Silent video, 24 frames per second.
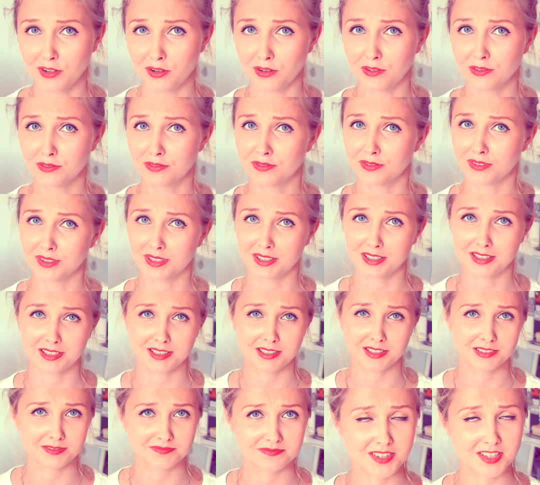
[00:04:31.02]
of uh,
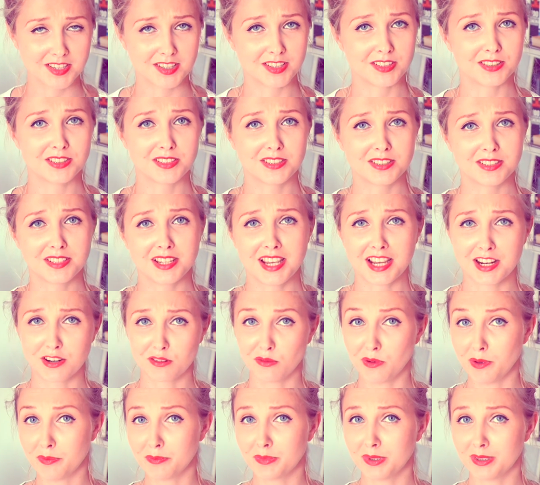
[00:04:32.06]
CERN
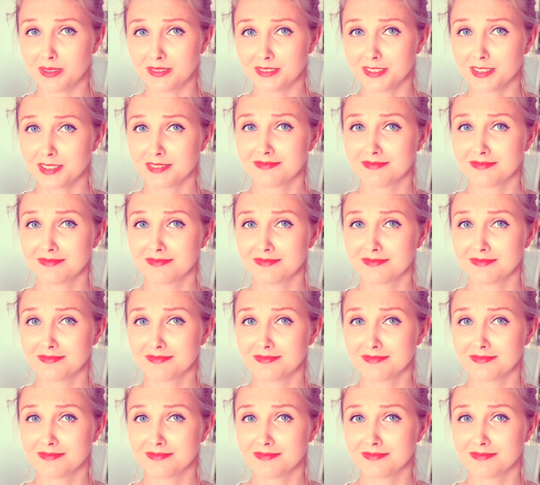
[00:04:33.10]
equipment.